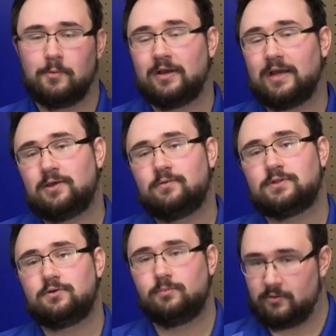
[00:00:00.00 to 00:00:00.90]
will get you
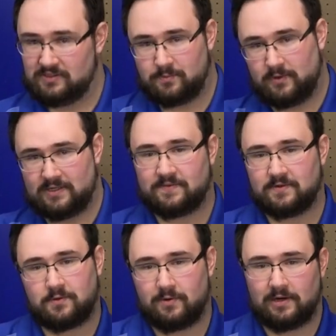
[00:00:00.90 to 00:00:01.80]
two bonus points for
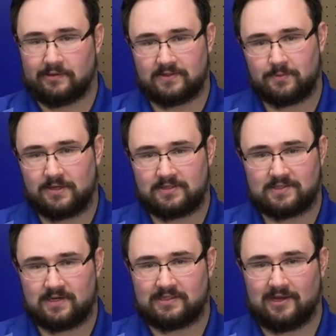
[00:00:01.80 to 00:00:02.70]
scoring on those branches
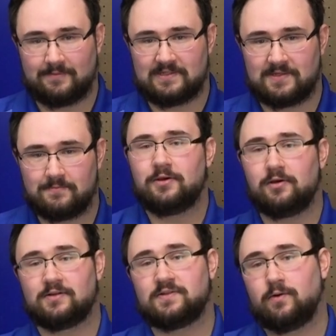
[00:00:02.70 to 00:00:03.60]
in autonomous. You
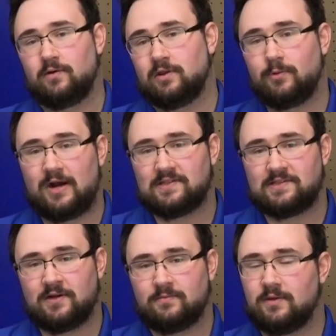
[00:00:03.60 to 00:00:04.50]
can also score in the
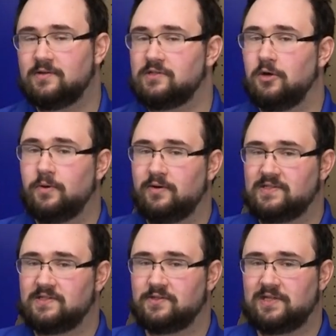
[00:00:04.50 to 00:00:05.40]
processor, though there's no bonus
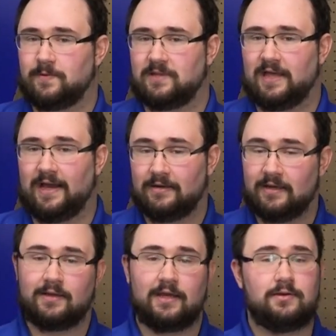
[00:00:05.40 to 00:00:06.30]
associated with that,
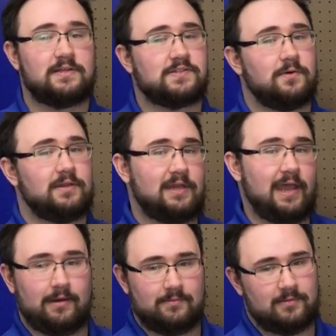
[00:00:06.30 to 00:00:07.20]
and you can score in the
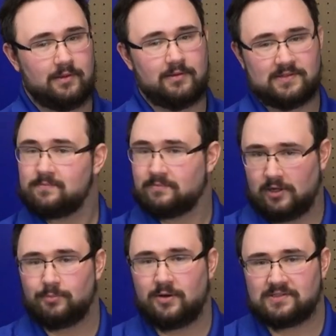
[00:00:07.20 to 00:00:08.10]
net, though there's
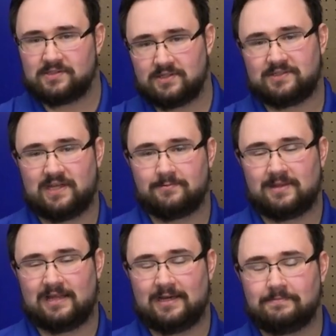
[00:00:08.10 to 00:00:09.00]
no bonus associated
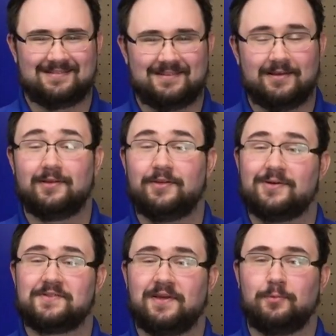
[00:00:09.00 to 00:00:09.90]
with that. You
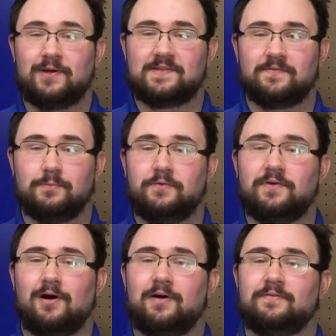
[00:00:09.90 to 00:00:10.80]
also get points for
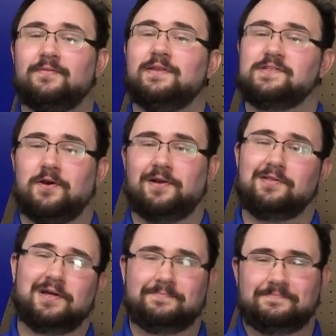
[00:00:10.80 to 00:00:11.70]
moving off the starting
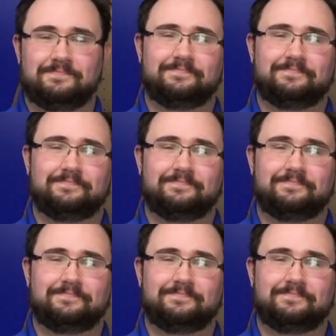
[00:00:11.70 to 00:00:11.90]
line.